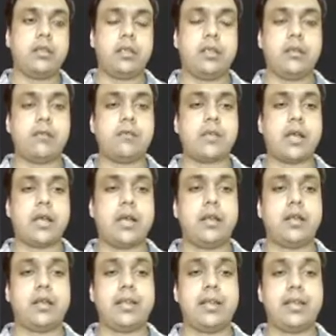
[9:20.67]
things
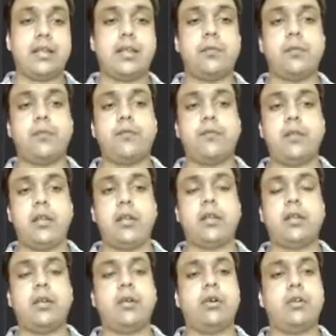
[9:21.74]
and get them
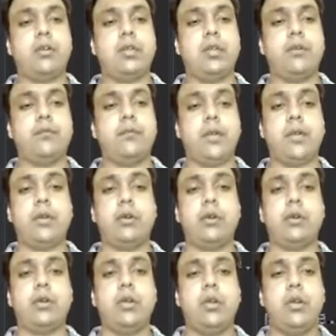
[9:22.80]
reflected on the
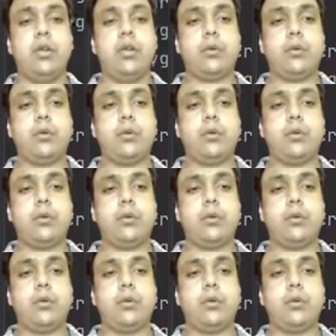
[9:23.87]
window